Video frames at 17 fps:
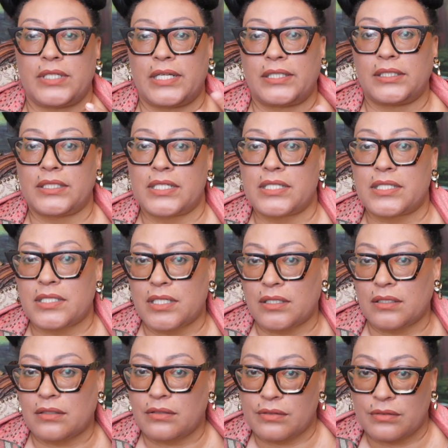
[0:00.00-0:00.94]

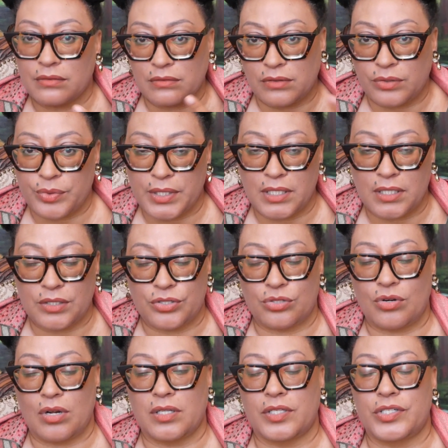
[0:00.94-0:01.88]
Hellenistic Greek
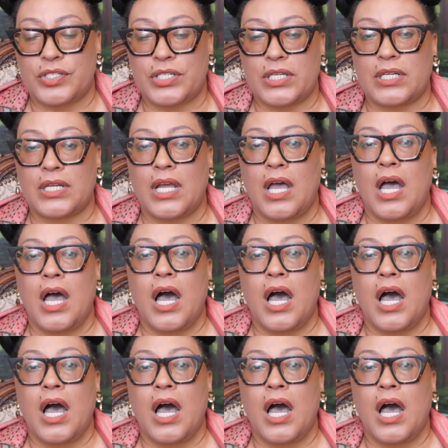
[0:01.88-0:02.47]
astrology,